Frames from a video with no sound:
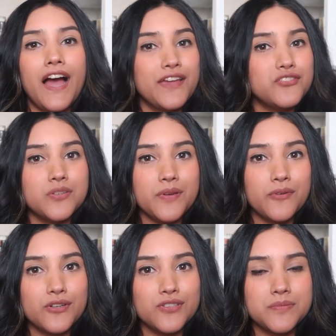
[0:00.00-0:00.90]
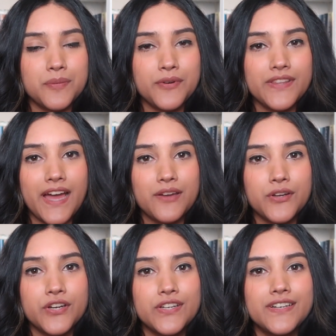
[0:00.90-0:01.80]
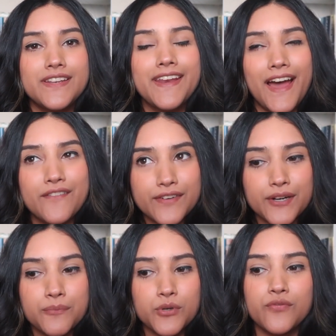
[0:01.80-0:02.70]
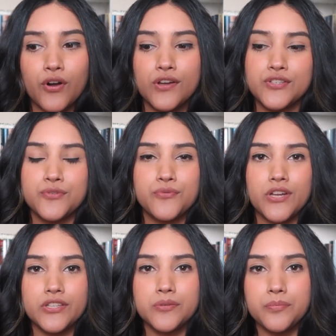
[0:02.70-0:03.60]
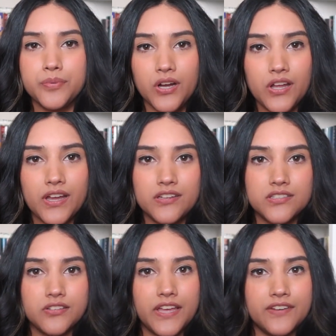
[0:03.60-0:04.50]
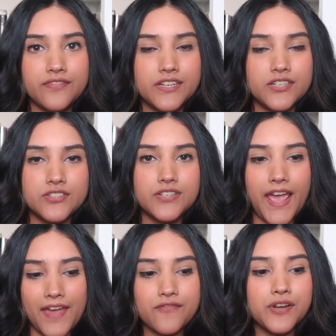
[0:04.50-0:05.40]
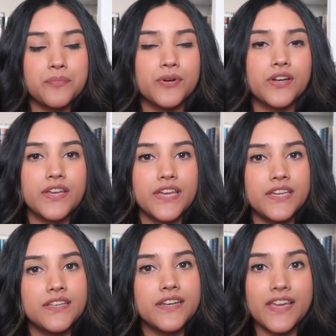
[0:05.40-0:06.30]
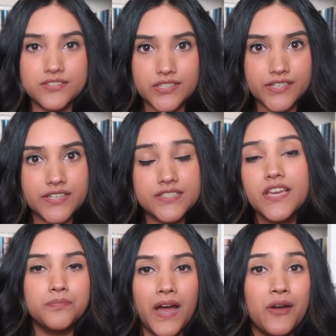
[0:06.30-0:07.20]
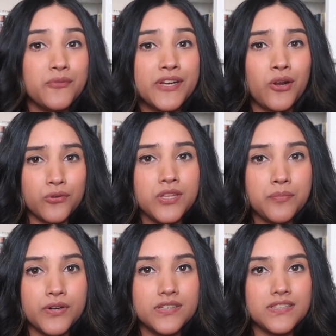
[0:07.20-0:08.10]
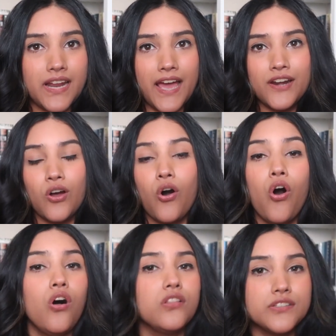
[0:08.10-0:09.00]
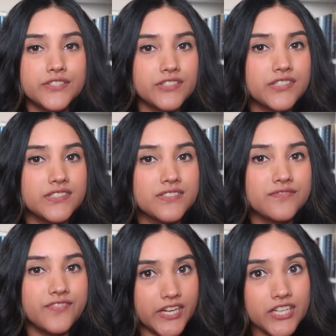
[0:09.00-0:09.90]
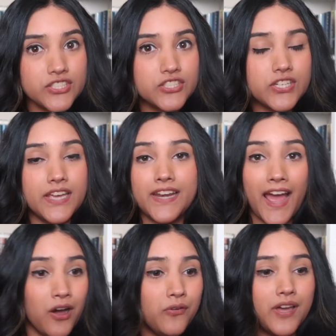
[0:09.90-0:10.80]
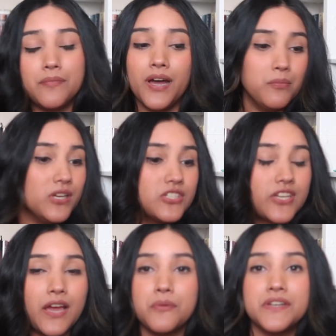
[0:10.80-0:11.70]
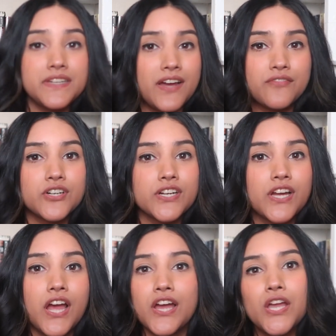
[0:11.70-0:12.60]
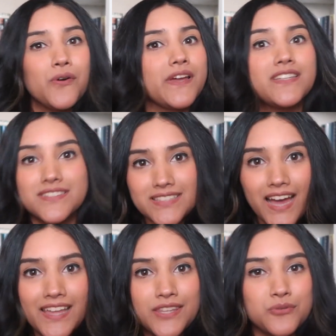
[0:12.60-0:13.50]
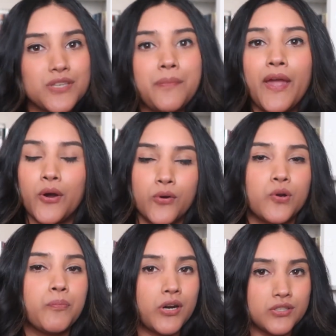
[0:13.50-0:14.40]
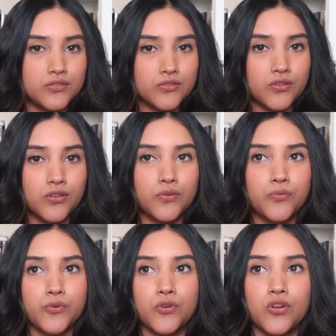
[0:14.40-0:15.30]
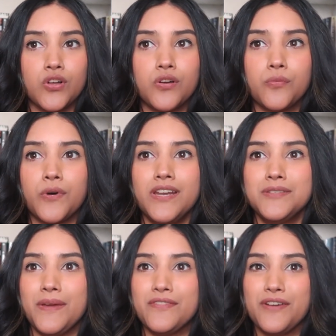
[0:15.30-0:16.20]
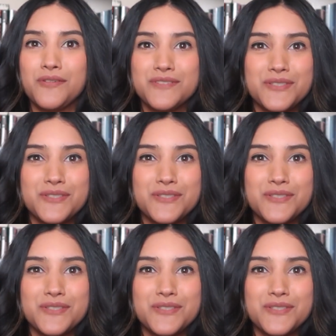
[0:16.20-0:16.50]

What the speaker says: I used to be one of those people that could never move on to another book until I'd finished every book in a series. I would read only books that had all the series finished and out and published. I would never go against that. That was like my own personal rule. What is my phone